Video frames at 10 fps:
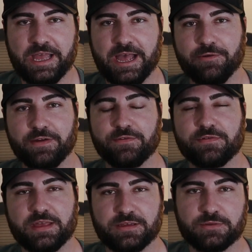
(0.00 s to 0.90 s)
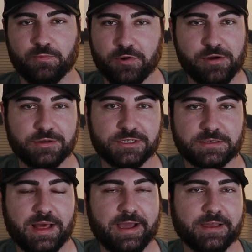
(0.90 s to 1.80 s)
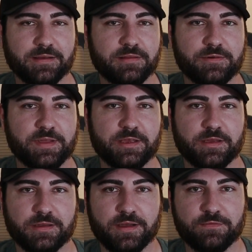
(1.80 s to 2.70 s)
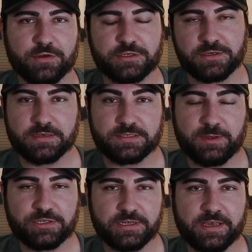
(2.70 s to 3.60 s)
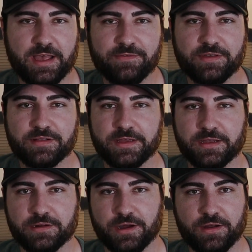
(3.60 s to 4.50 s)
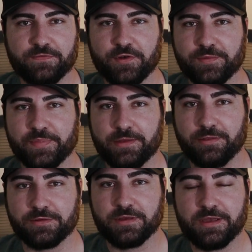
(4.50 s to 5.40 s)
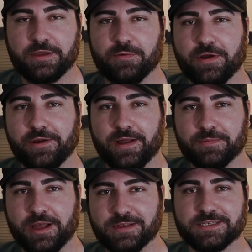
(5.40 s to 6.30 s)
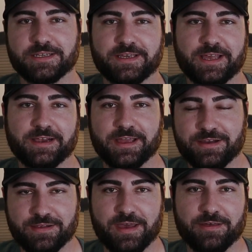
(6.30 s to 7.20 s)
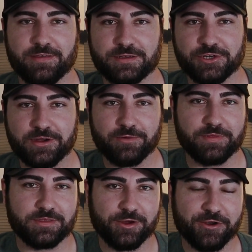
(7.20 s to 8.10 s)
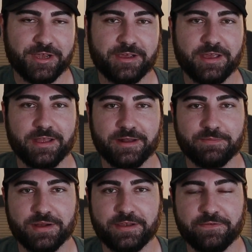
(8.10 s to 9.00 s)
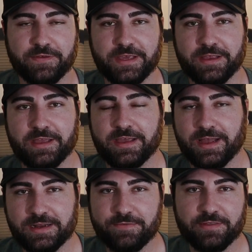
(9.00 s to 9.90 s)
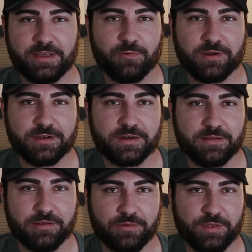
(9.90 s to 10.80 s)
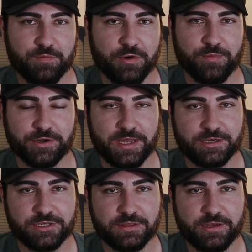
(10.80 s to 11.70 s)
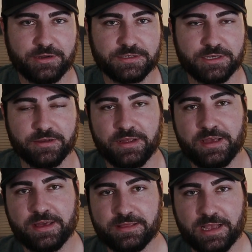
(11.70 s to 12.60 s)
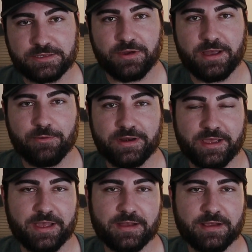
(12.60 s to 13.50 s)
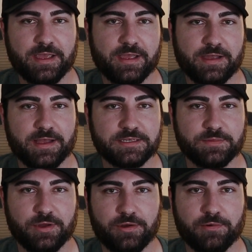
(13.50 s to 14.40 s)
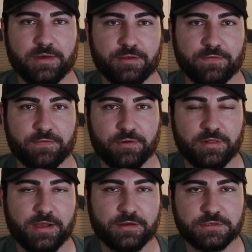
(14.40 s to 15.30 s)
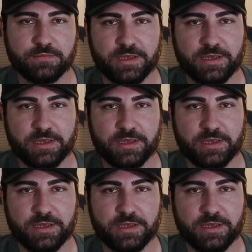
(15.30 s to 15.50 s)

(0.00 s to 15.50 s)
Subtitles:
However, they were just lacking a little bit in coverage, especially having like an off-road build where I'm constantly getting in and out of the truck with dirty and muddy feet. I definitely wanted a little bit more protection there. So that's why I went ahead and got some all-weather floor liners for